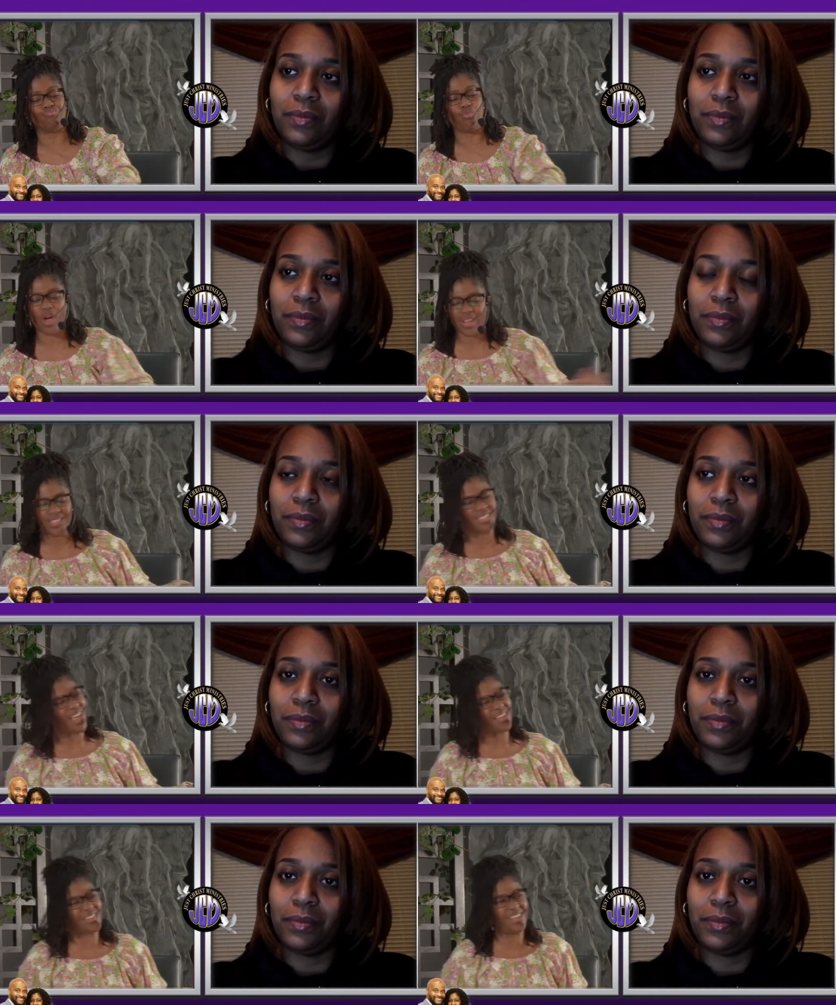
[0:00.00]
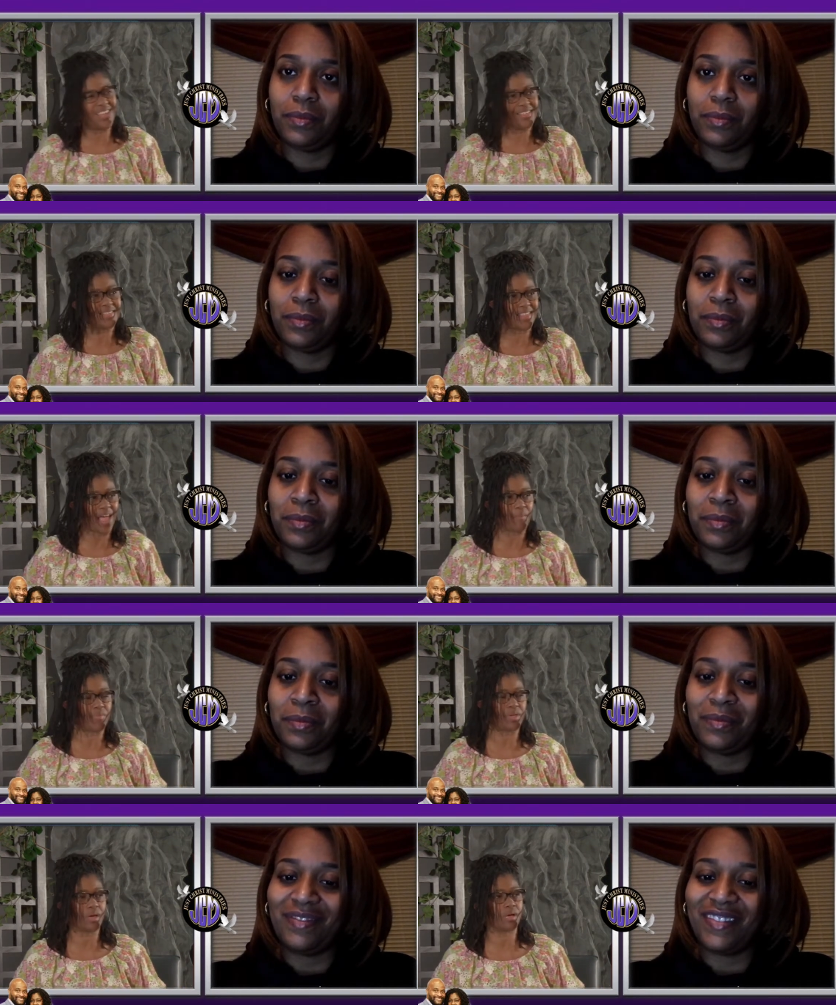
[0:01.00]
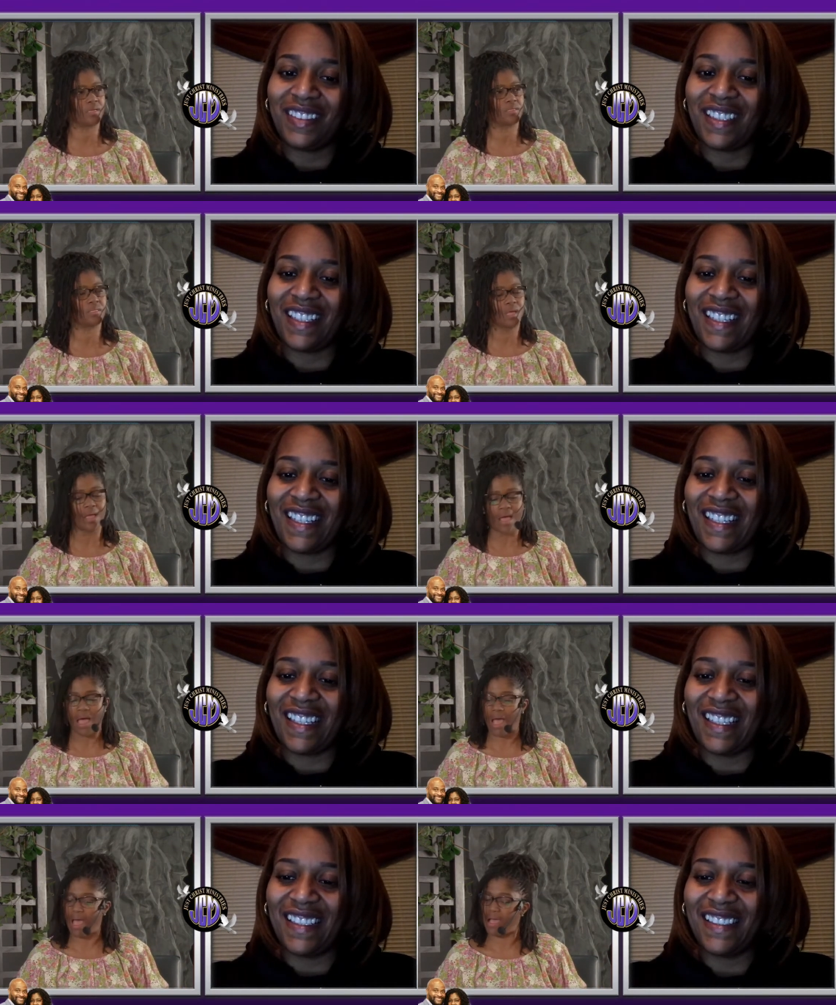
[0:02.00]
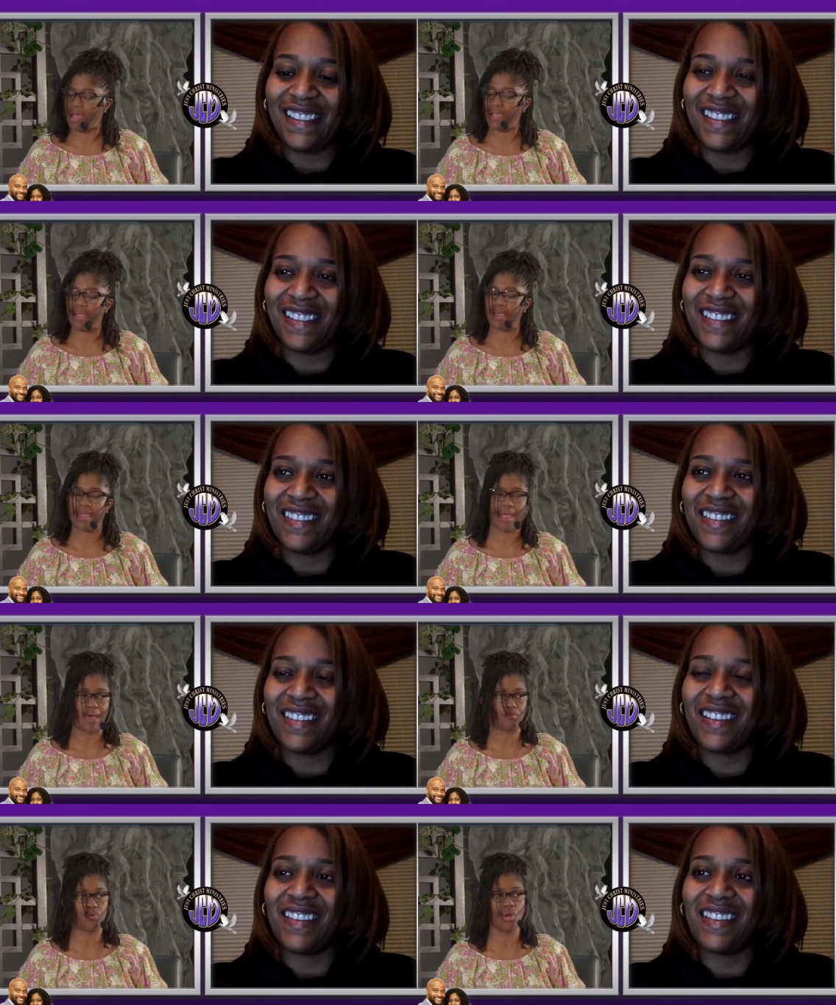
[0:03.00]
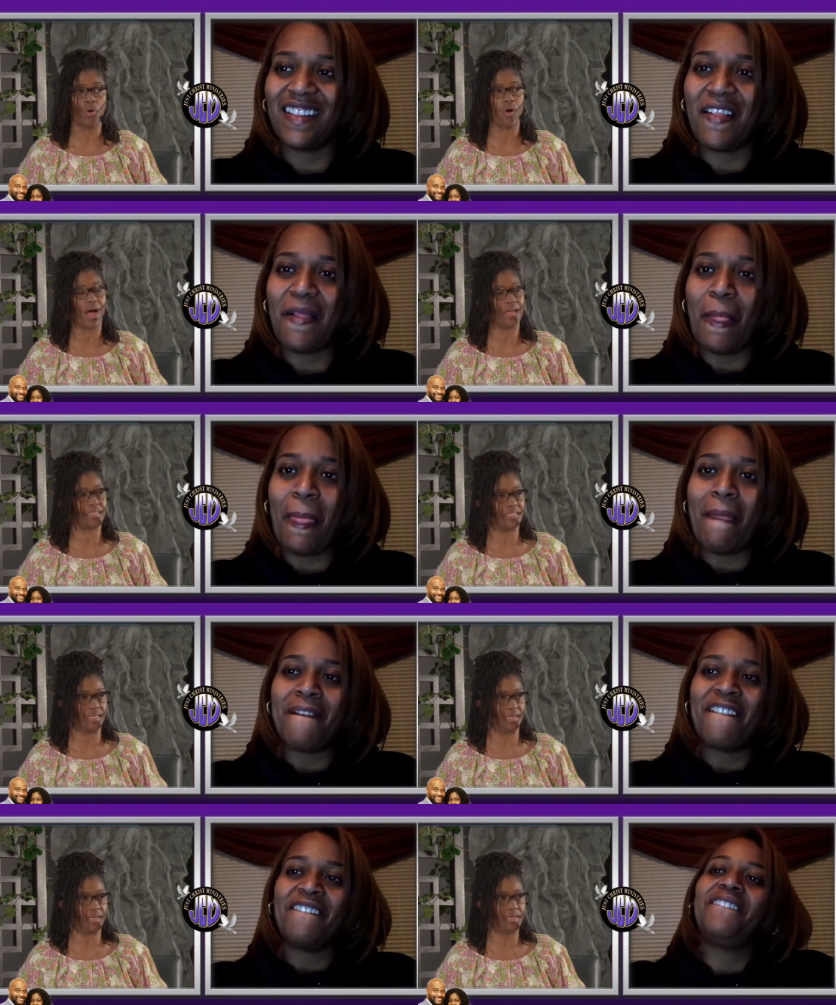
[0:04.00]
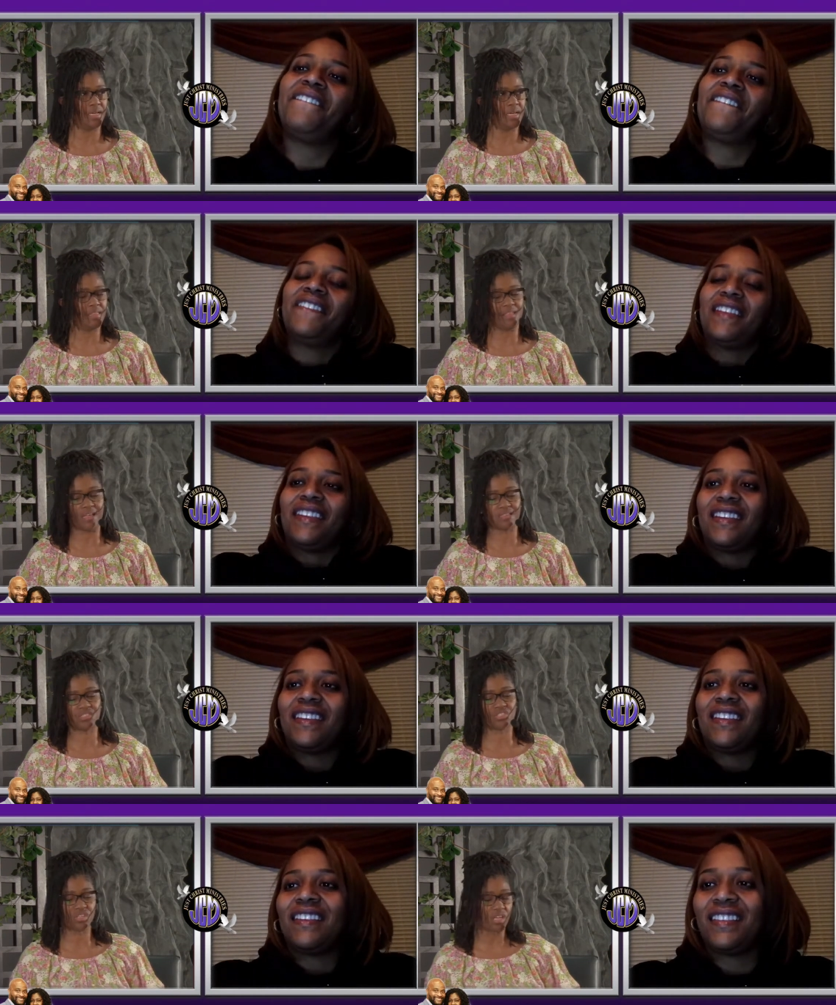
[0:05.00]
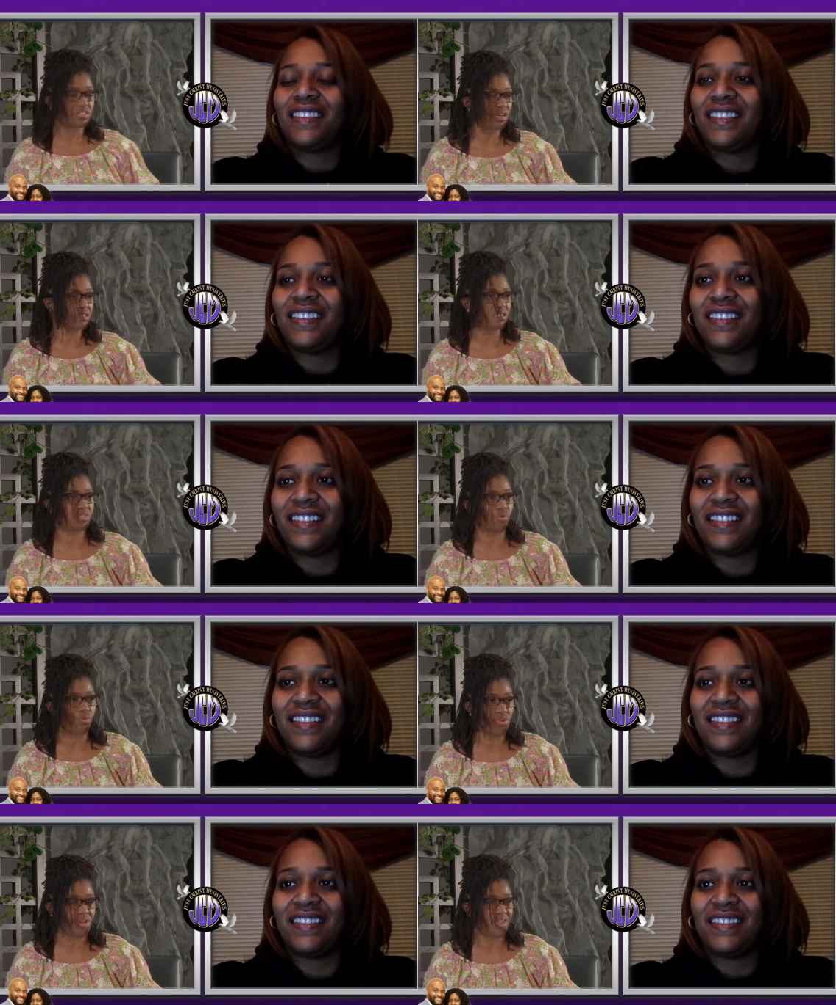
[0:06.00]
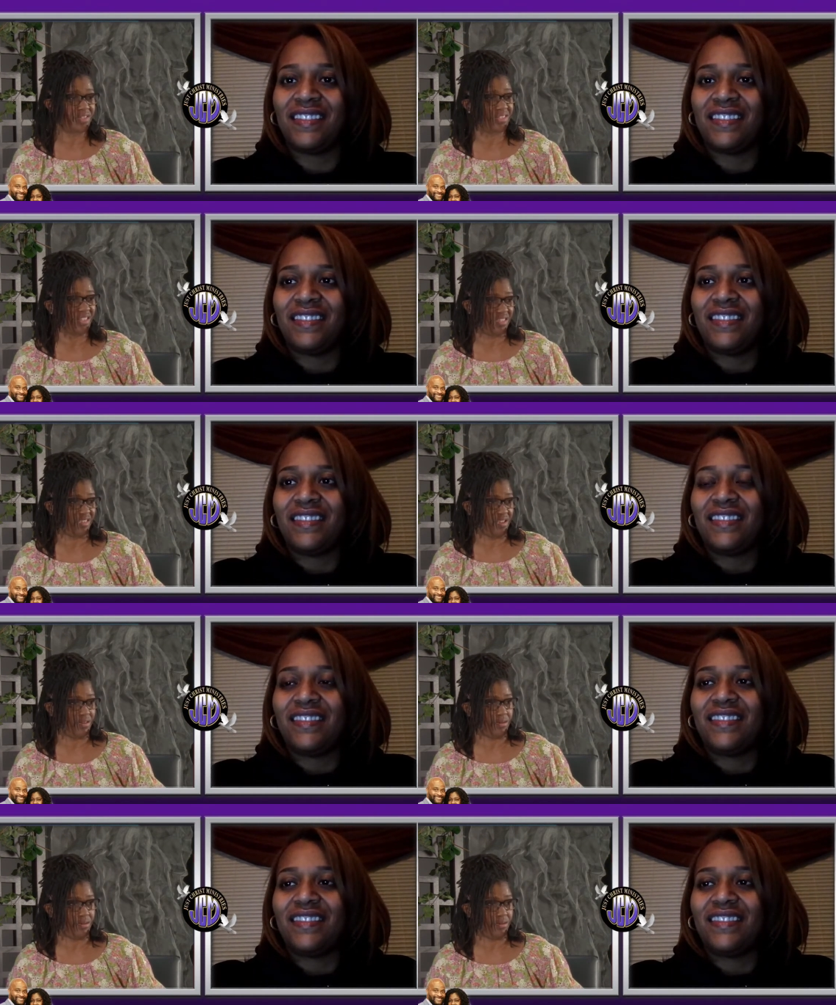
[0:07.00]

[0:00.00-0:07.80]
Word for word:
Speaker 1: what exactly is that? Because I had no idea that such a disorder existed.